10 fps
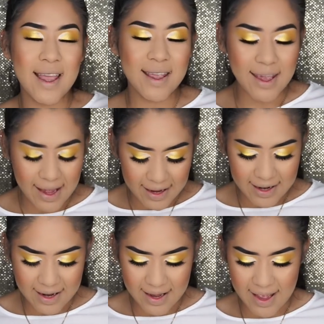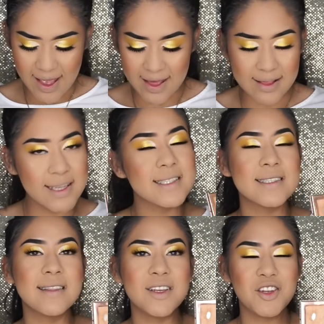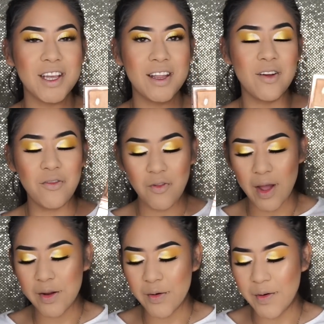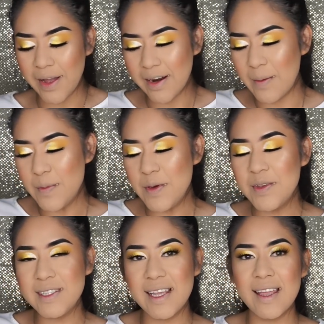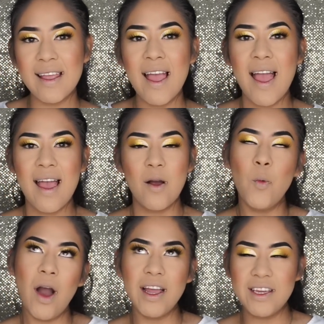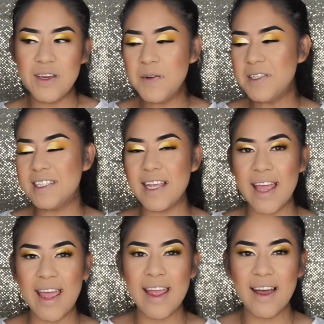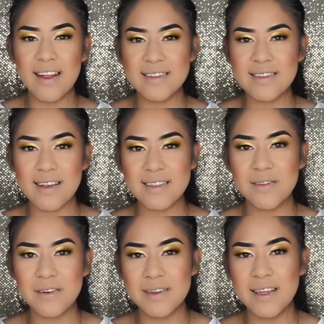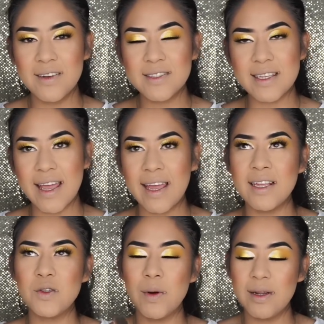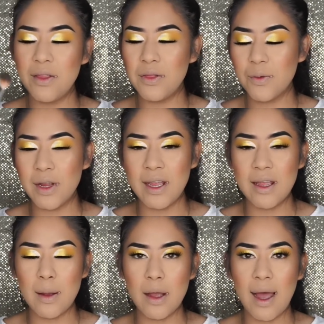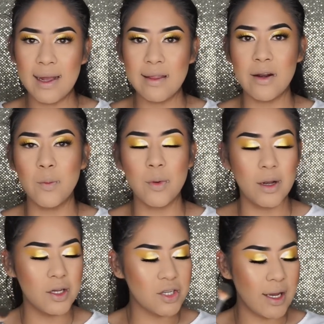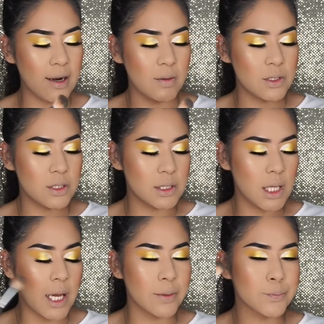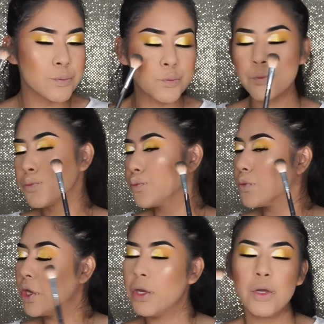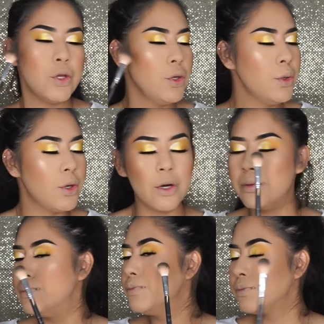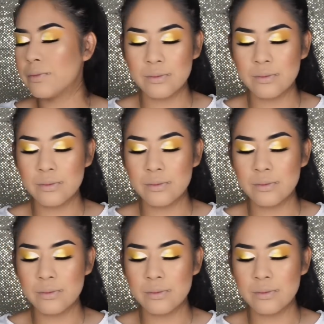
and Katie, and this is in the shade Fuego, and I'm using, well, I used a Anastasia Beverly Hills A23 highlighter brush, and I was just like, you know,